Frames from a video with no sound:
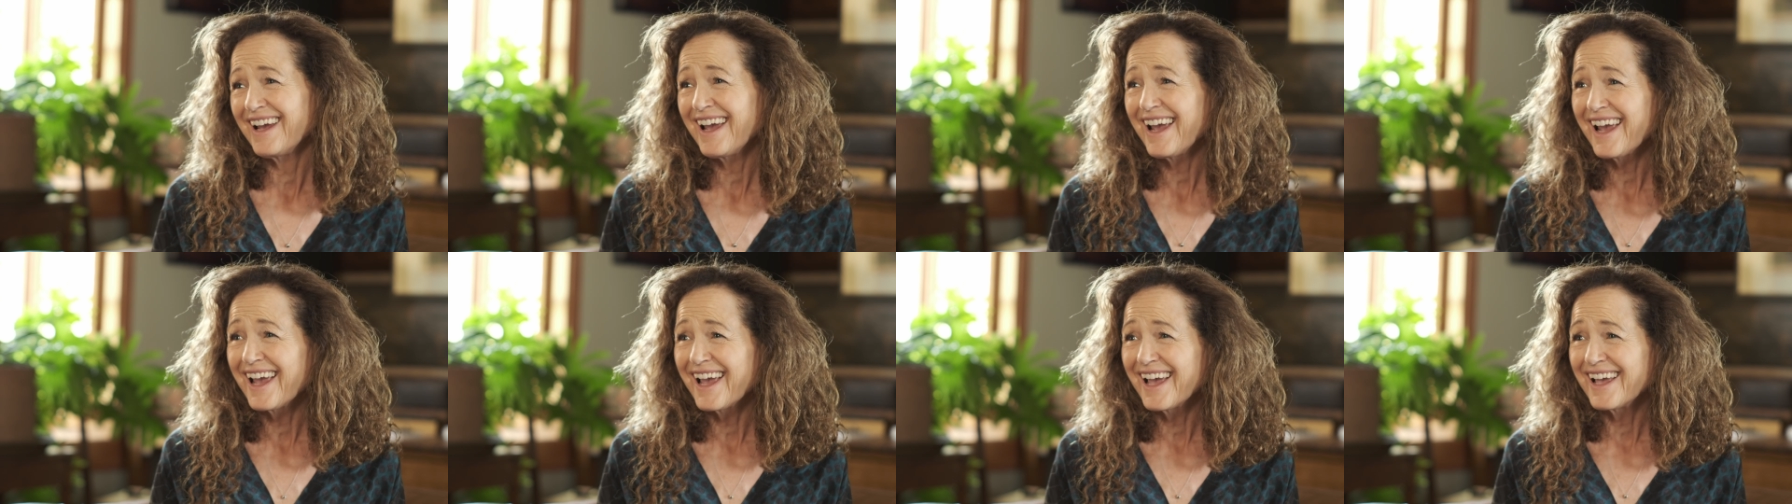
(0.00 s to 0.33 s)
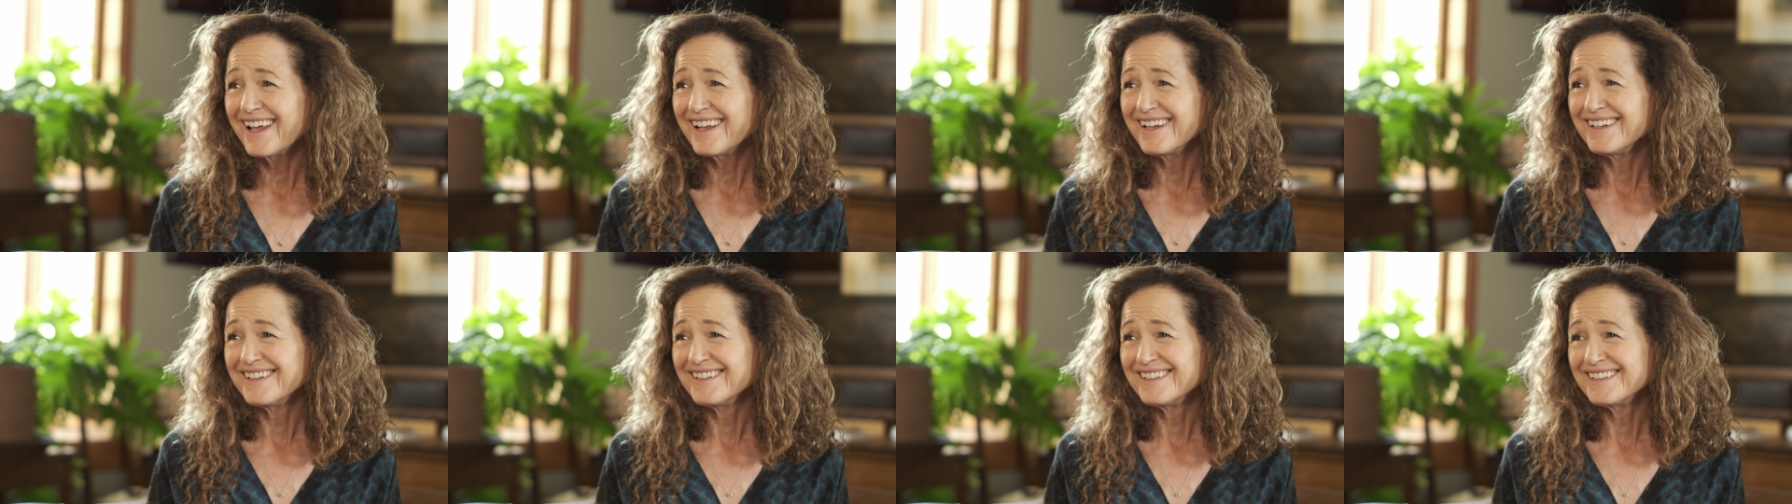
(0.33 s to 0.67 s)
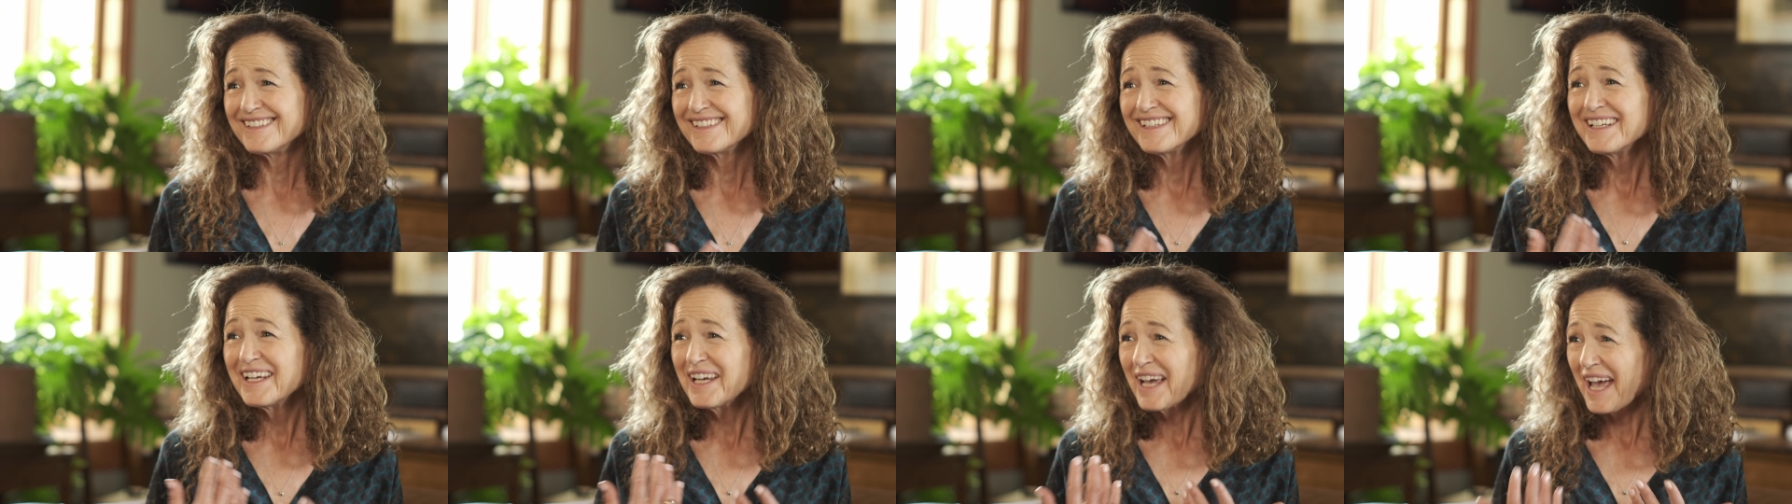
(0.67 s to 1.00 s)
and
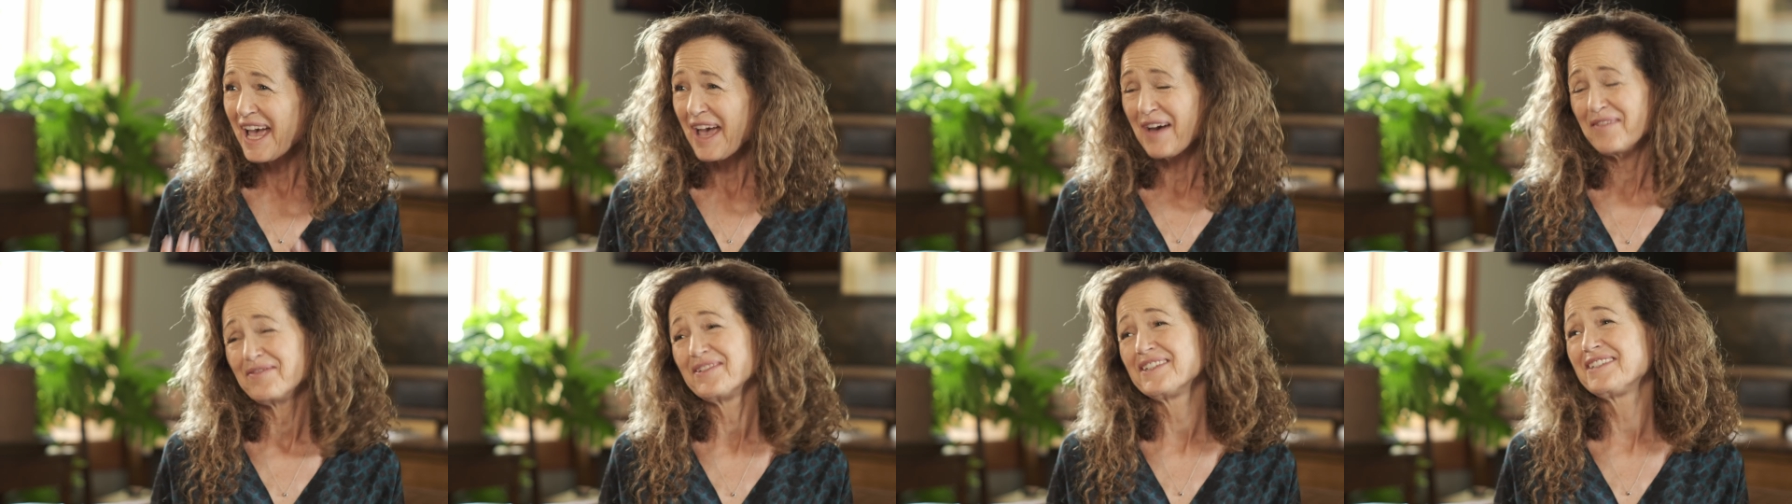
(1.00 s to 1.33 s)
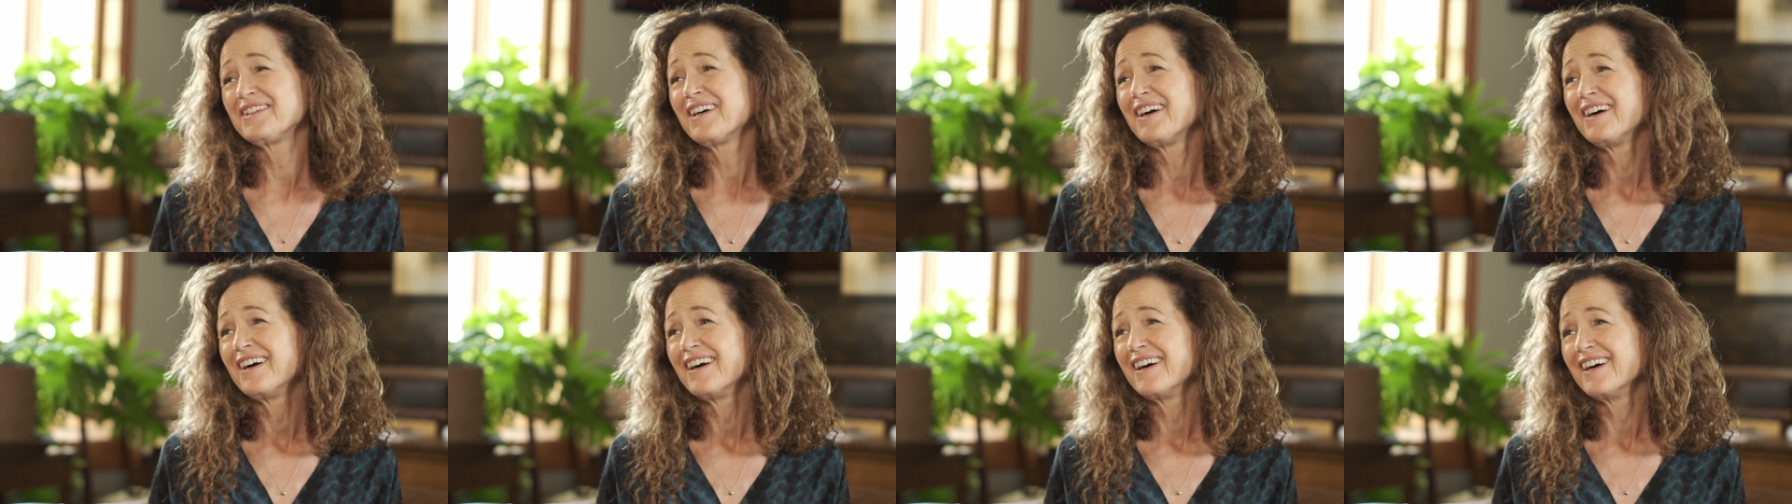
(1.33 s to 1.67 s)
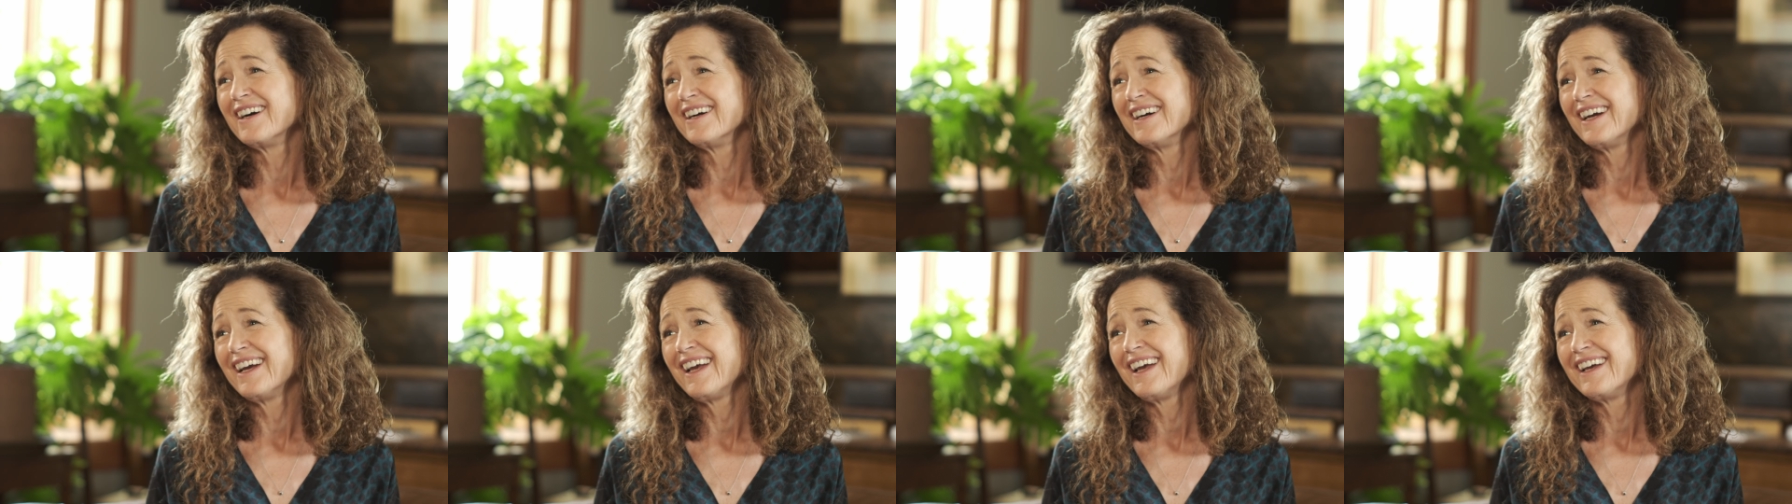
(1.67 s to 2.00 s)

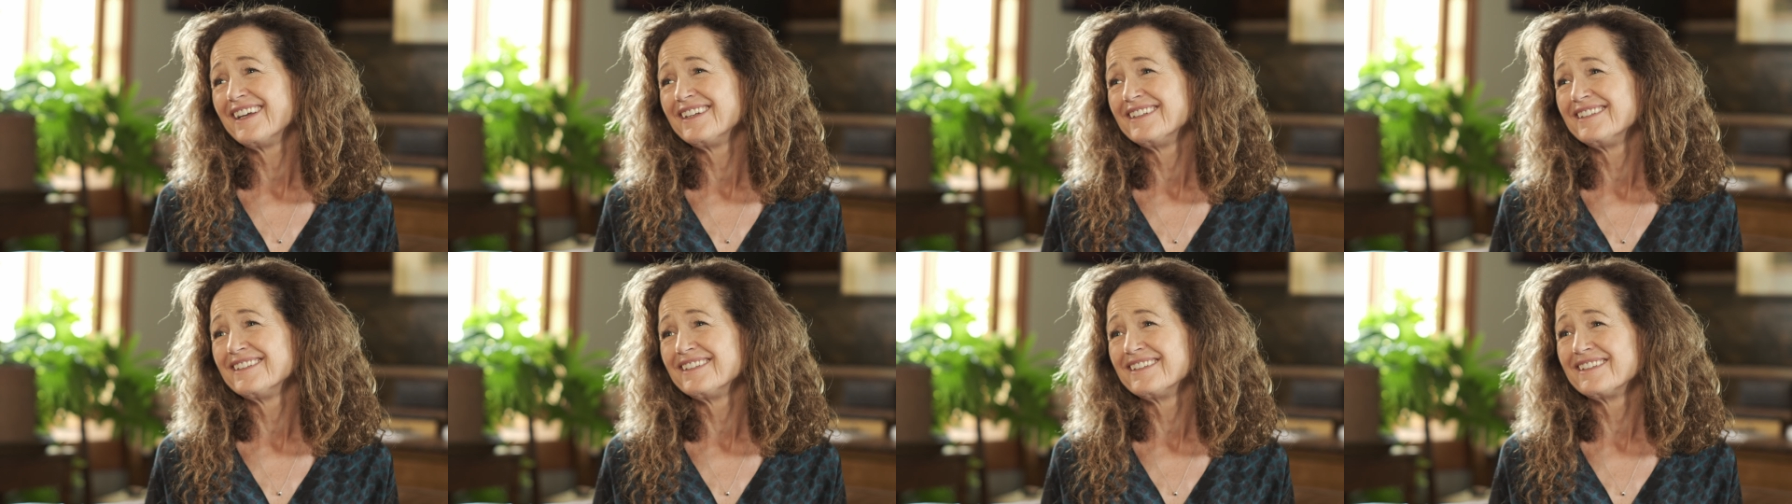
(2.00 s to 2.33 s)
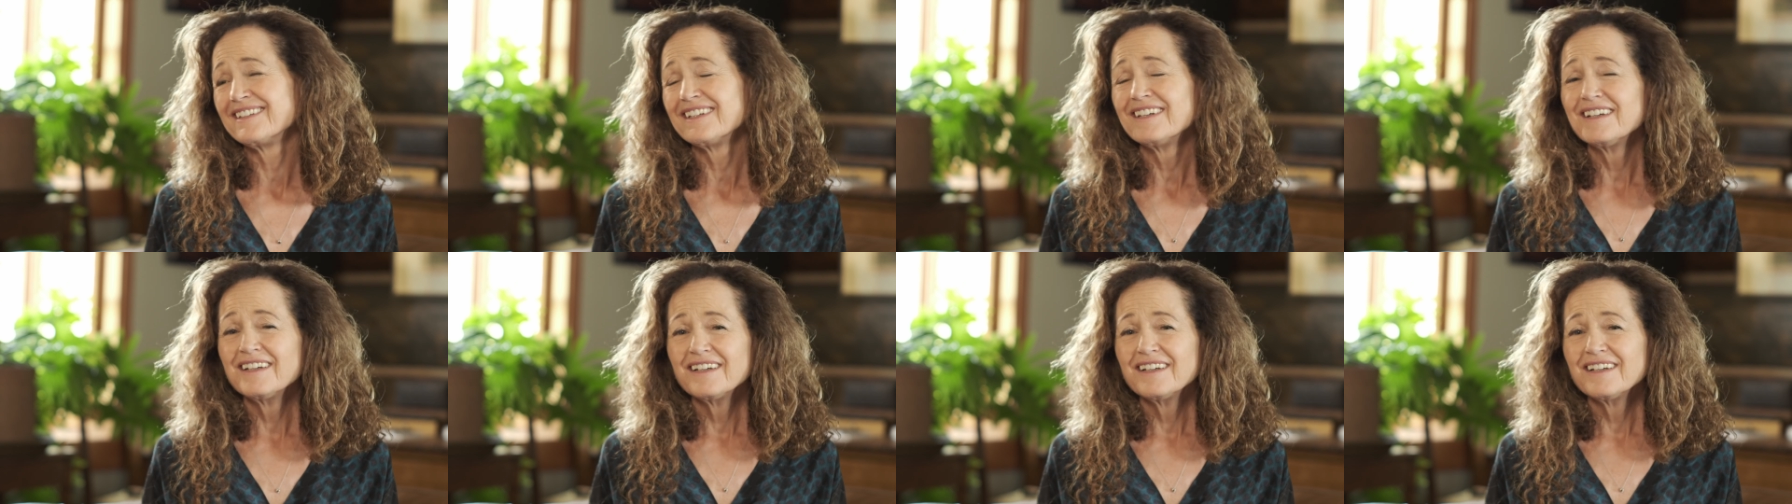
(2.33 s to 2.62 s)
Avatar and